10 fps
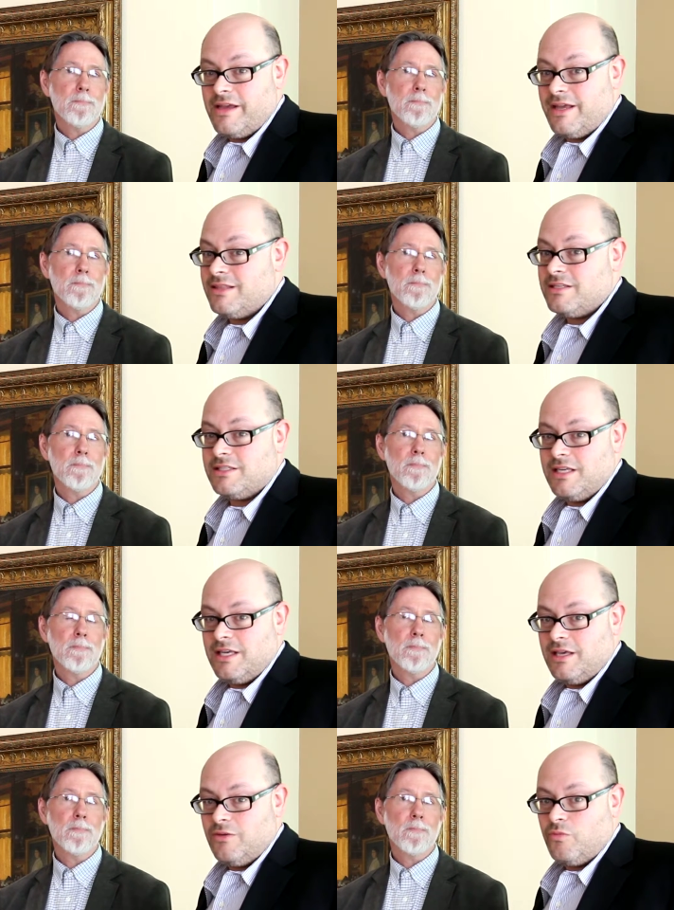Speaker 1: in the
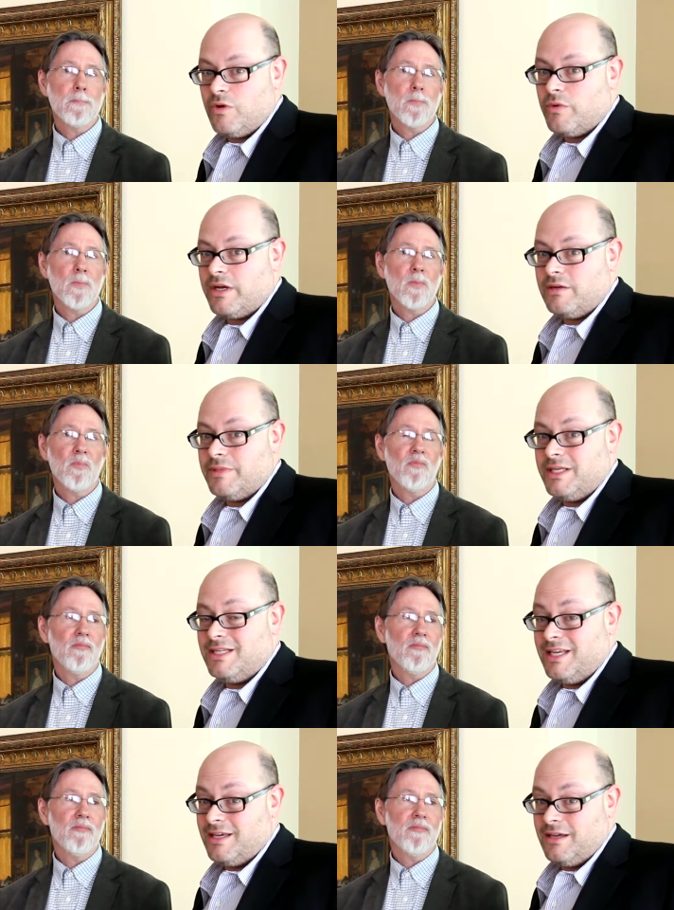city where we're going to be
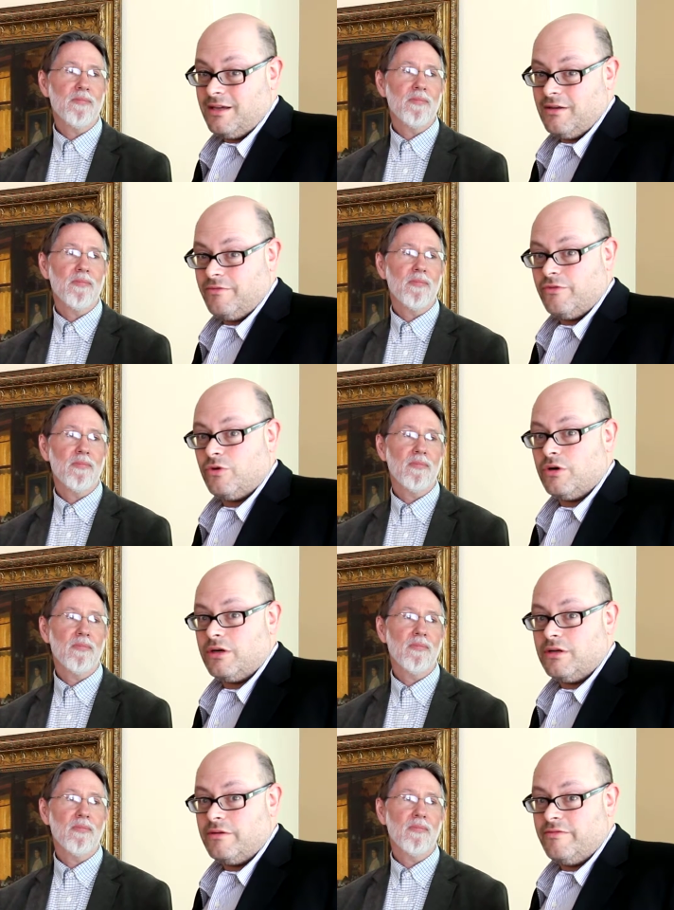digging
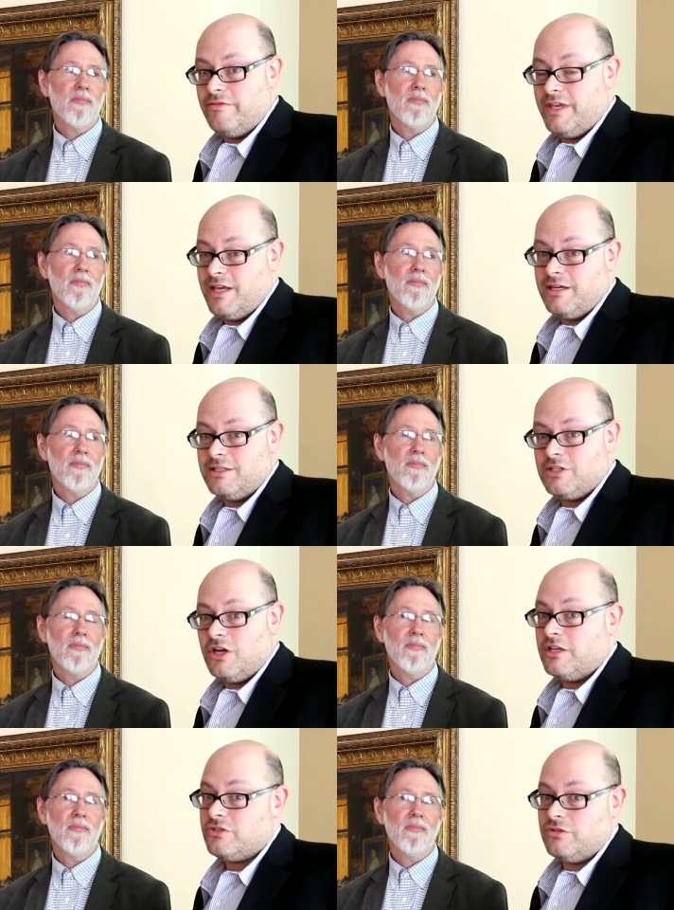for Vienna's,
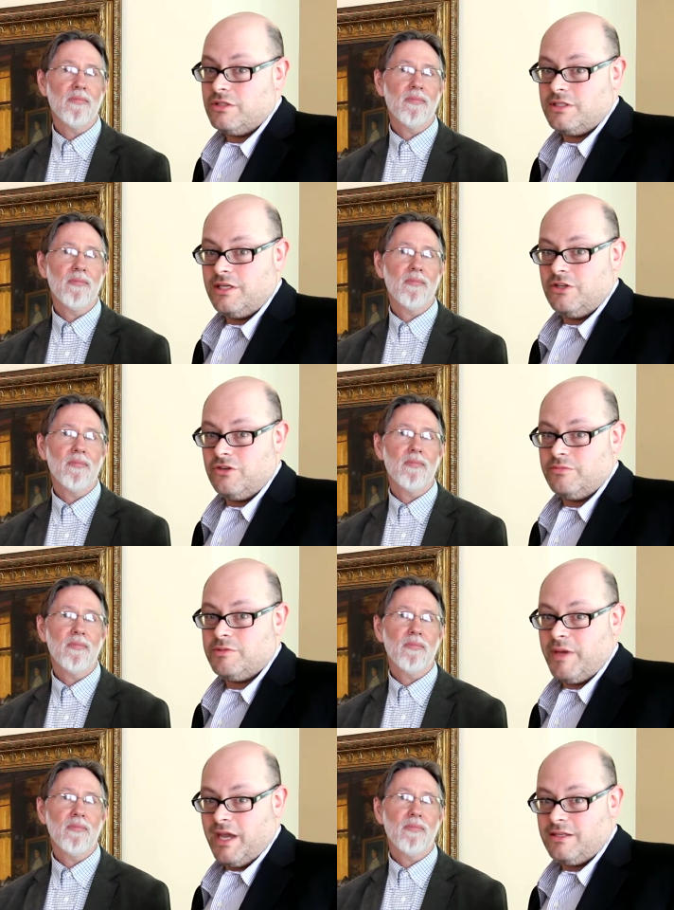Austria's, and
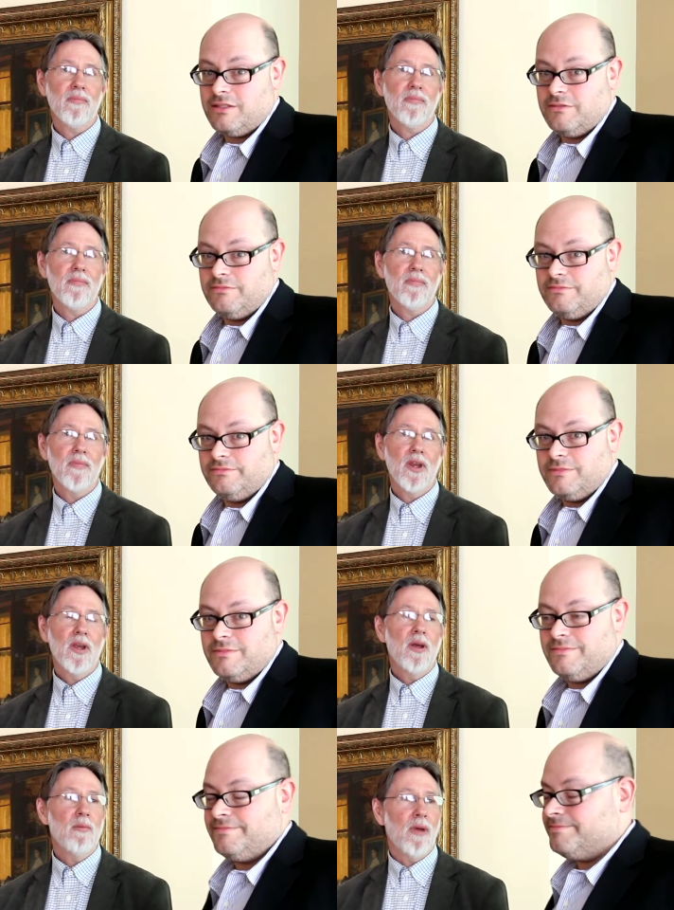Europe's past.
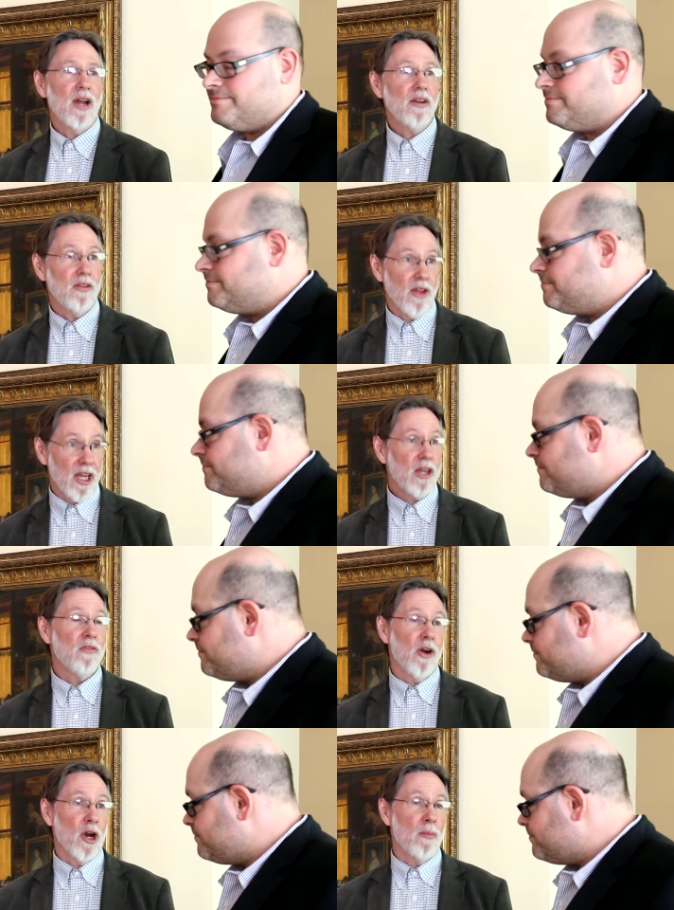
Speaker 2: Monty, thank
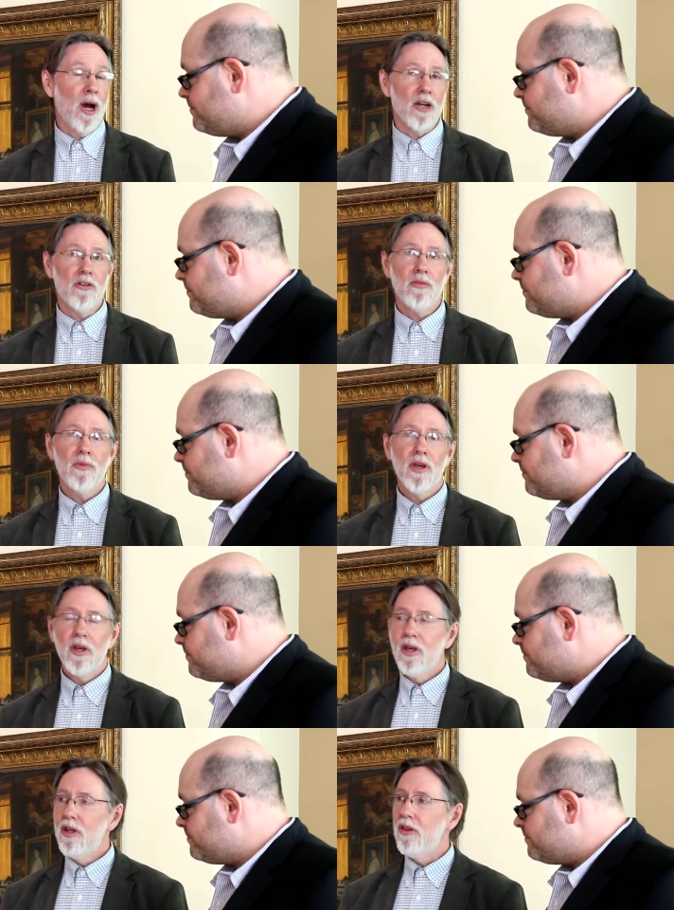you very much.
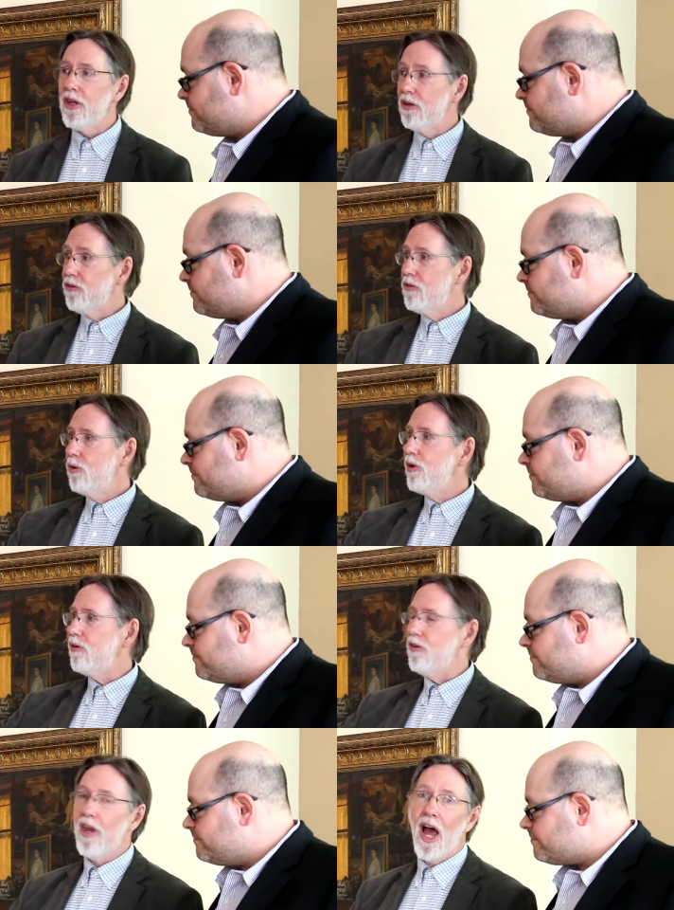The
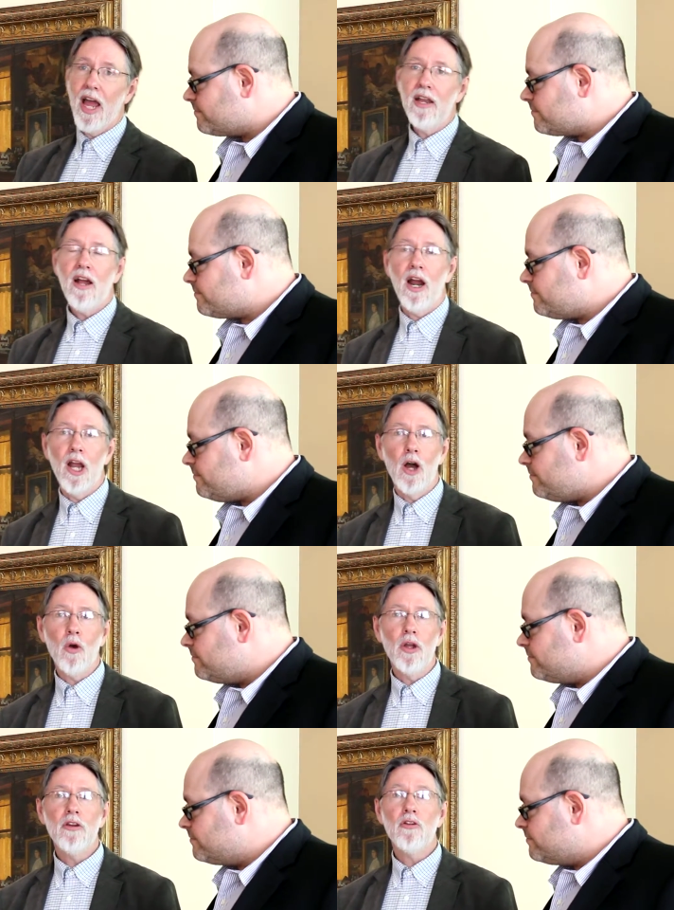students and I are now
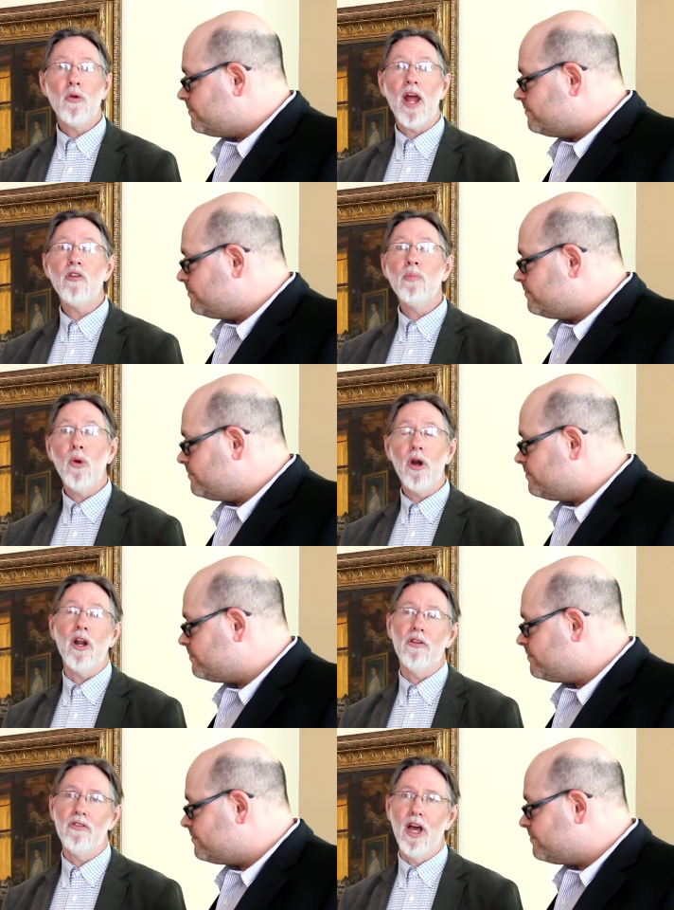going to transport
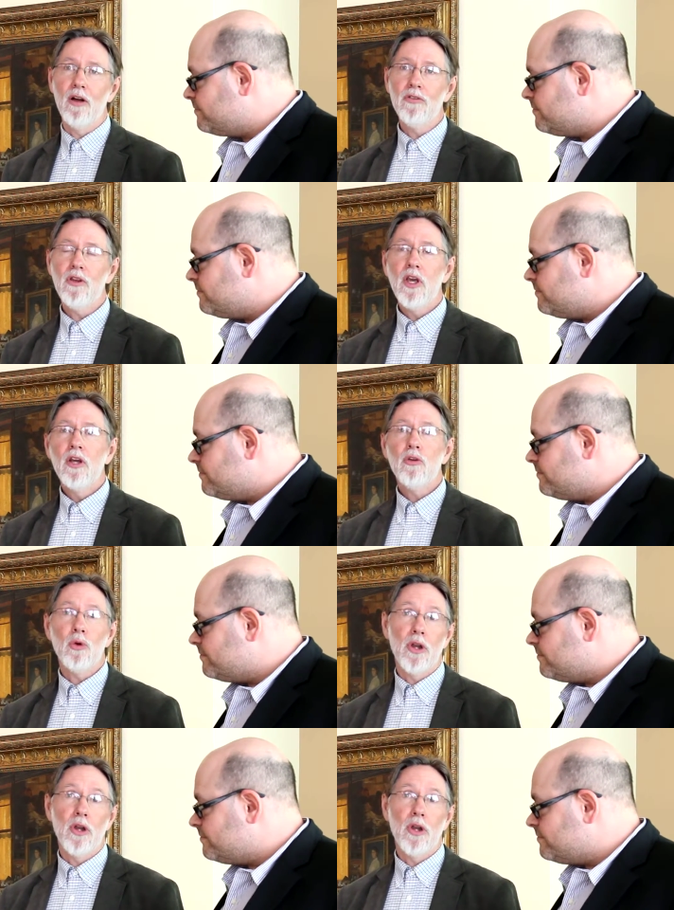ourselves to